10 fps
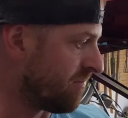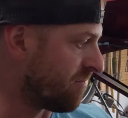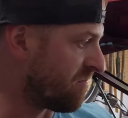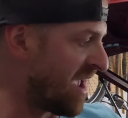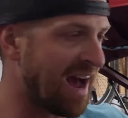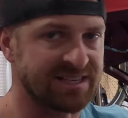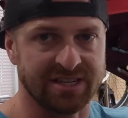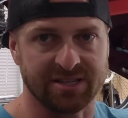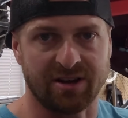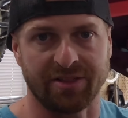
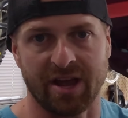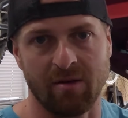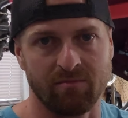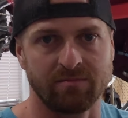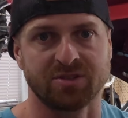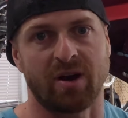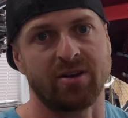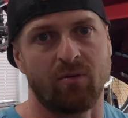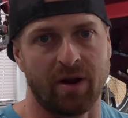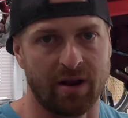gaskets on them, so I
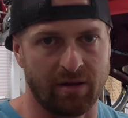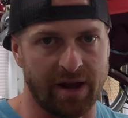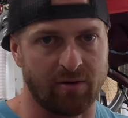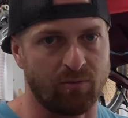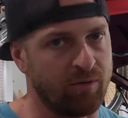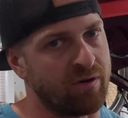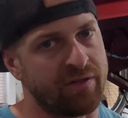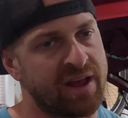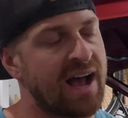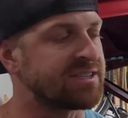don't want to like ruin all
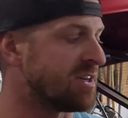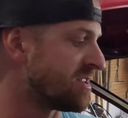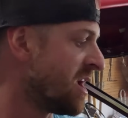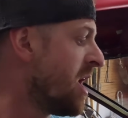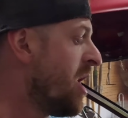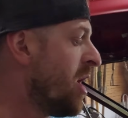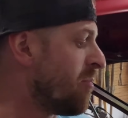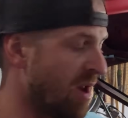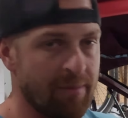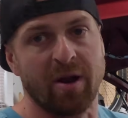the gaskets.
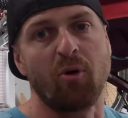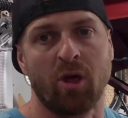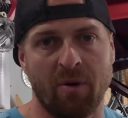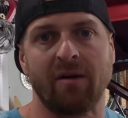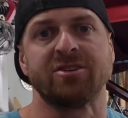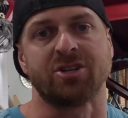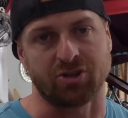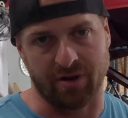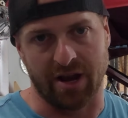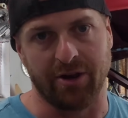But I'm going to pull them off just to
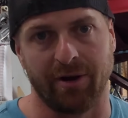show you how to do it.